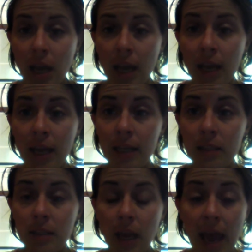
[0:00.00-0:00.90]

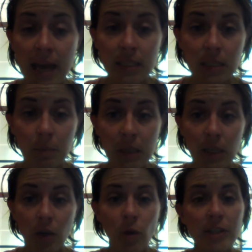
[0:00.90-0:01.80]
and ask
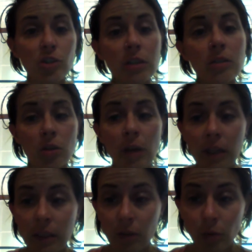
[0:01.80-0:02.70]
me questions
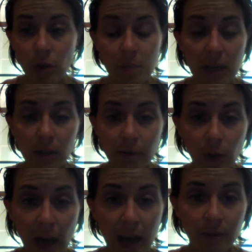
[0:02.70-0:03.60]
directly through email if
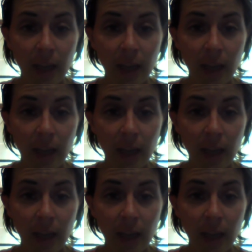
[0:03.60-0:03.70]
you have